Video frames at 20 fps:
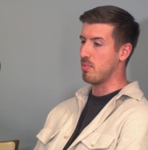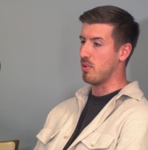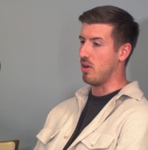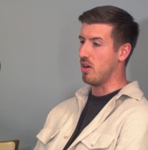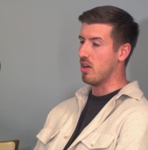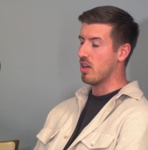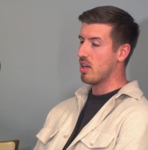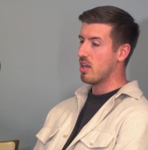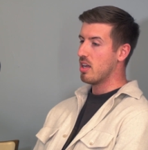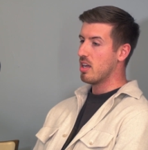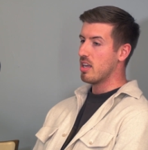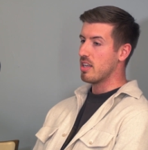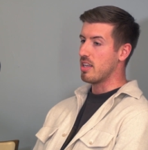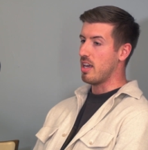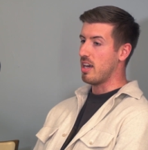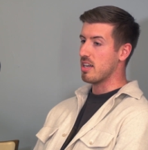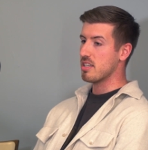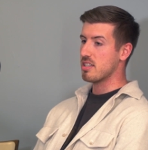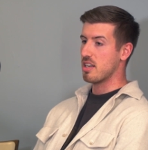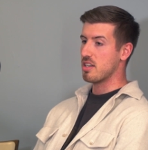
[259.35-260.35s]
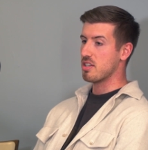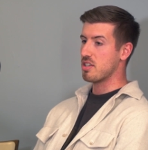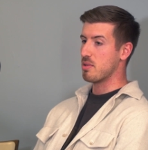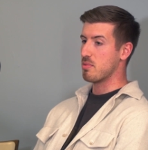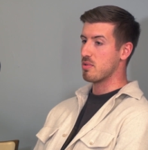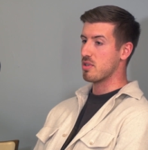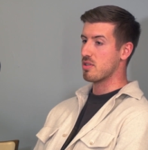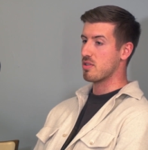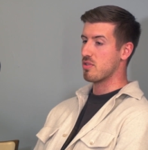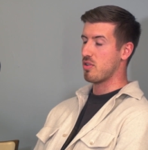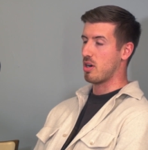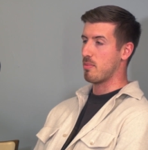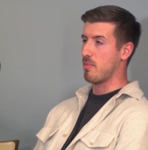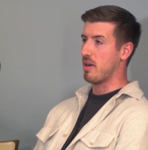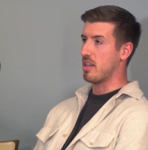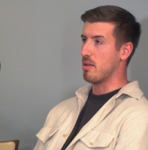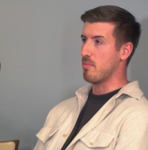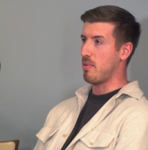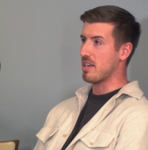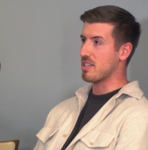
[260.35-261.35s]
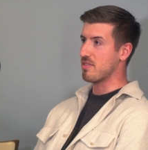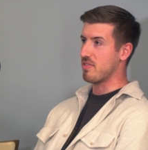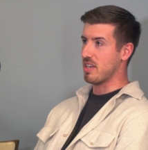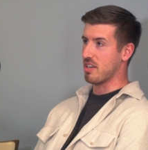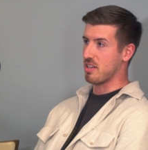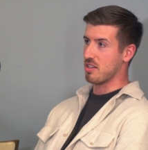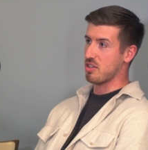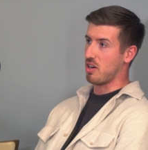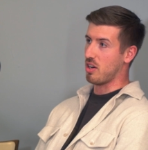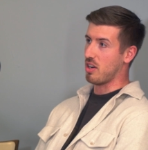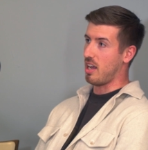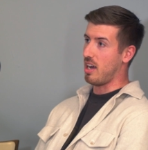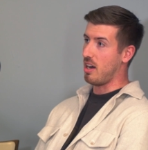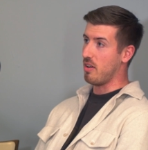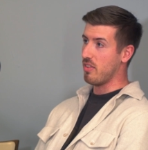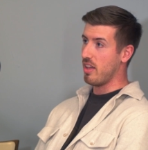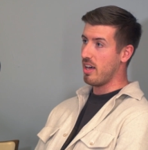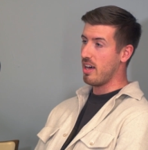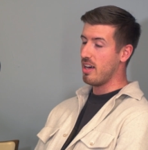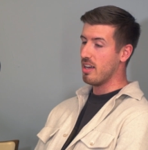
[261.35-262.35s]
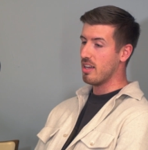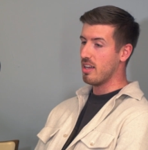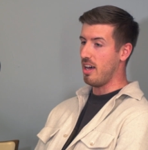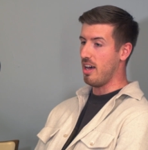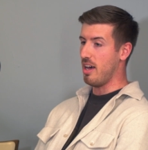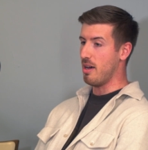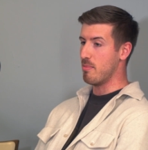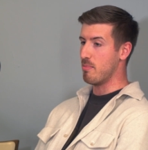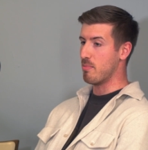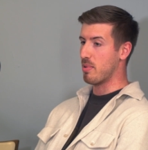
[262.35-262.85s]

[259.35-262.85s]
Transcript: But essentially we're just trying to make the best vegan chocolate out there,